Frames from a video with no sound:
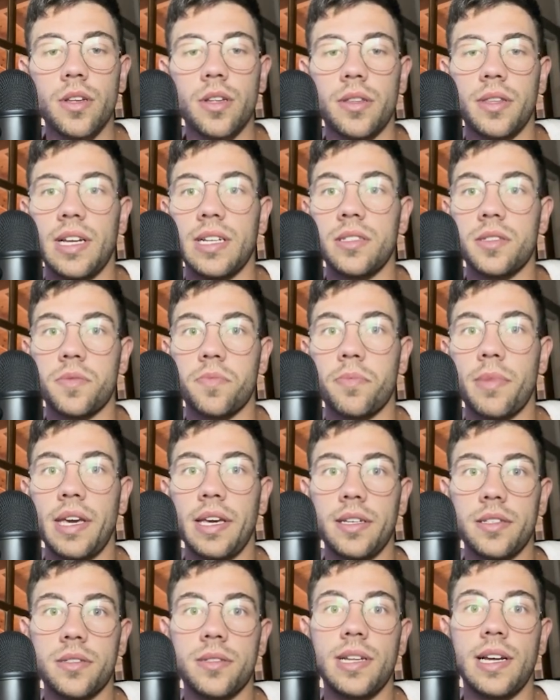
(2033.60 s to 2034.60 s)
That
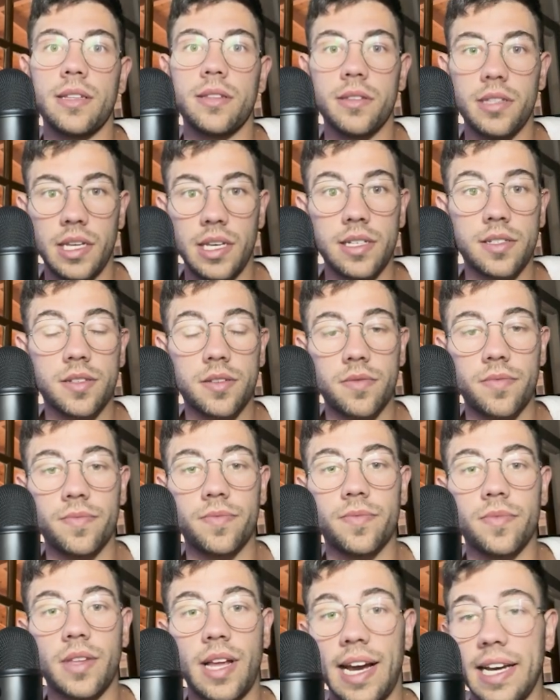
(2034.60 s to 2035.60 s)
makes that this
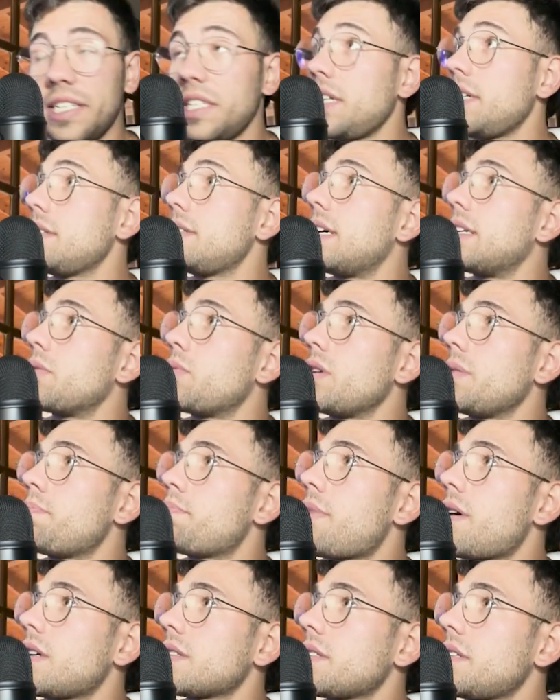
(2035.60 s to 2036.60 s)
ID that we
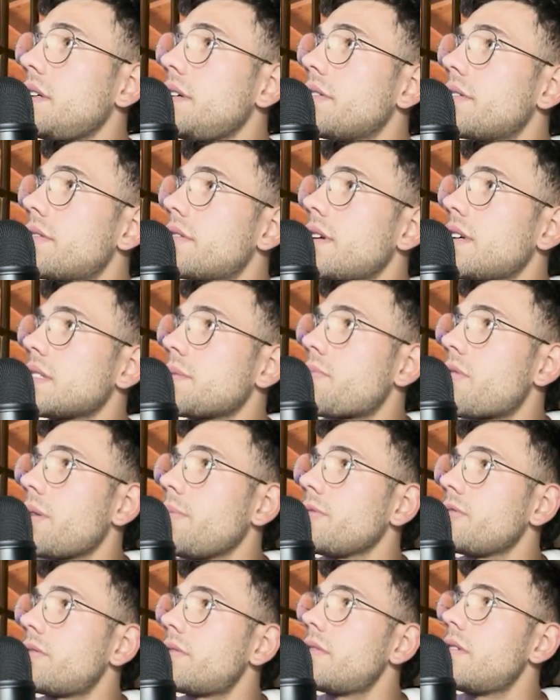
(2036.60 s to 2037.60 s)
pass here as a
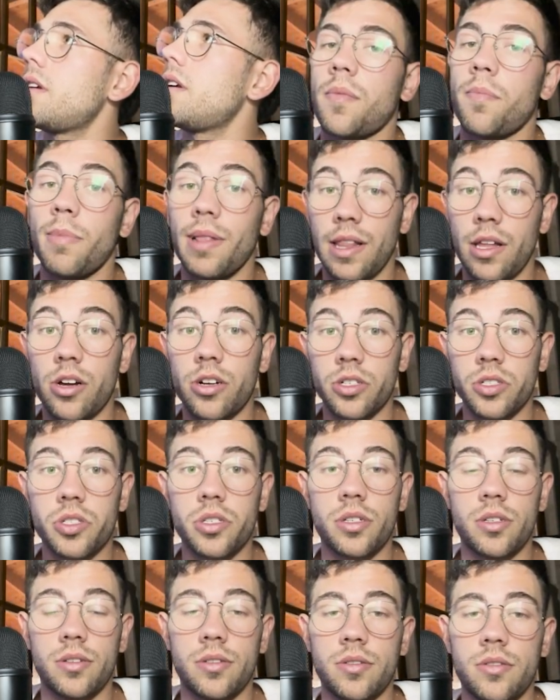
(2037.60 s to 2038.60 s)
parameter
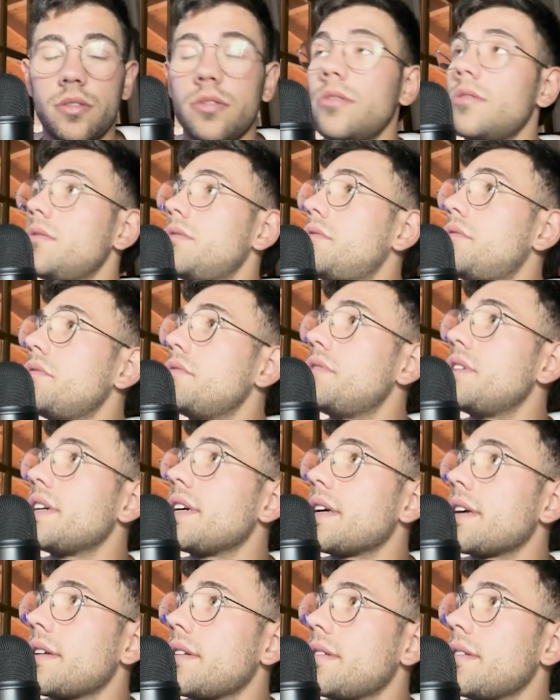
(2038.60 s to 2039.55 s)
belongs to the